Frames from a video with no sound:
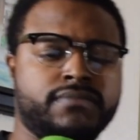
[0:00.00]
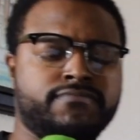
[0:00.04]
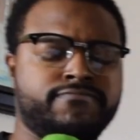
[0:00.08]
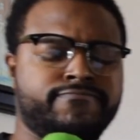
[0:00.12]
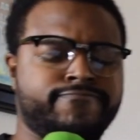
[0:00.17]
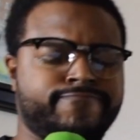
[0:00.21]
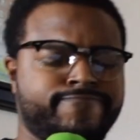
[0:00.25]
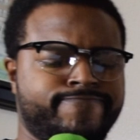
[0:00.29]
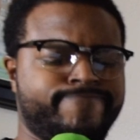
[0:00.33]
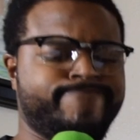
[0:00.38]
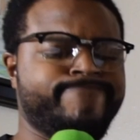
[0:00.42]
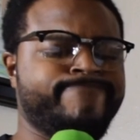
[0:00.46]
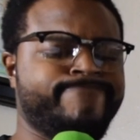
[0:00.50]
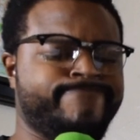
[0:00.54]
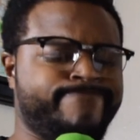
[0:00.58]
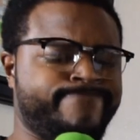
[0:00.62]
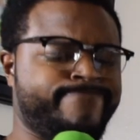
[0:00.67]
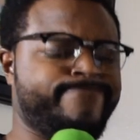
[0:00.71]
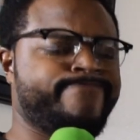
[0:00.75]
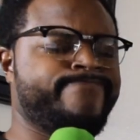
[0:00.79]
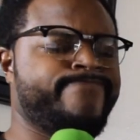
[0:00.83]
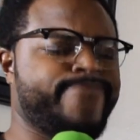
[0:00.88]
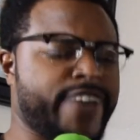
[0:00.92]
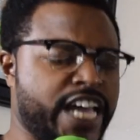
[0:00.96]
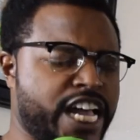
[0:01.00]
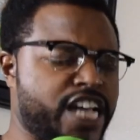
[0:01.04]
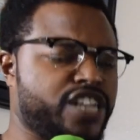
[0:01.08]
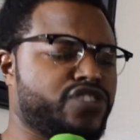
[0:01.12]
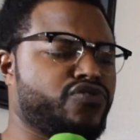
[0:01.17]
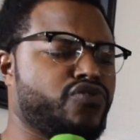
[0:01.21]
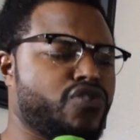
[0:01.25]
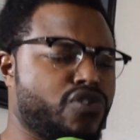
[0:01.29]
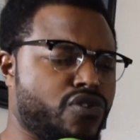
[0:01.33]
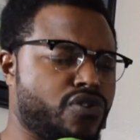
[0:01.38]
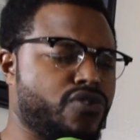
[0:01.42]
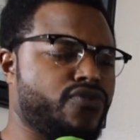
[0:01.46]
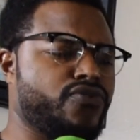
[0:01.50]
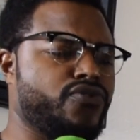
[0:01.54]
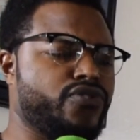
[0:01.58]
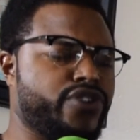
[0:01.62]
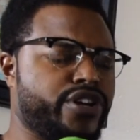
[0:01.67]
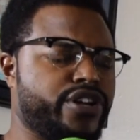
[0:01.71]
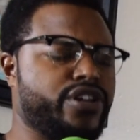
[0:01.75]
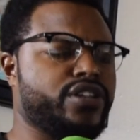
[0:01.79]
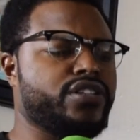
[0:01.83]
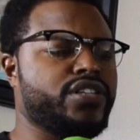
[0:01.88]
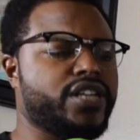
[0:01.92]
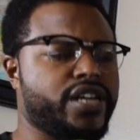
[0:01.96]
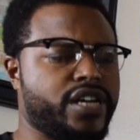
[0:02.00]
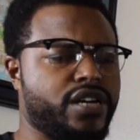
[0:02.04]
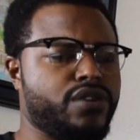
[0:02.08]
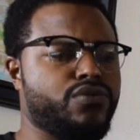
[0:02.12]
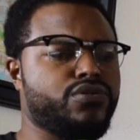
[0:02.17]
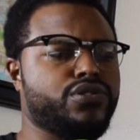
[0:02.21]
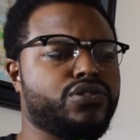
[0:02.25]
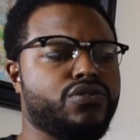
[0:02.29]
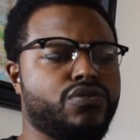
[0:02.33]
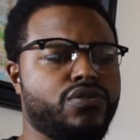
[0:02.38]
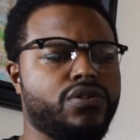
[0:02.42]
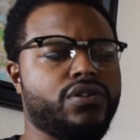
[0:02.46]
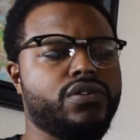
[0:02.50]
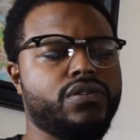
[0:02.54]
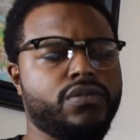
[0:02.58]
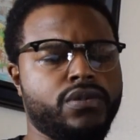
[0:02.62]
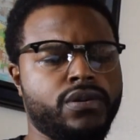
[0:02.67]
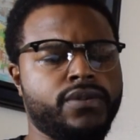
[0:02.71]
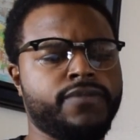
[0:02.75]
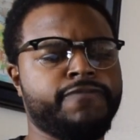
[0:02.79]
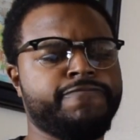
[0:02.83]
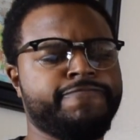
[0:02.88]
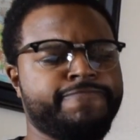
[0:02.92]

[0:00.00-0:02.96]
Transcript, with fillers: Hmm. Fast forward four years later, what's going on?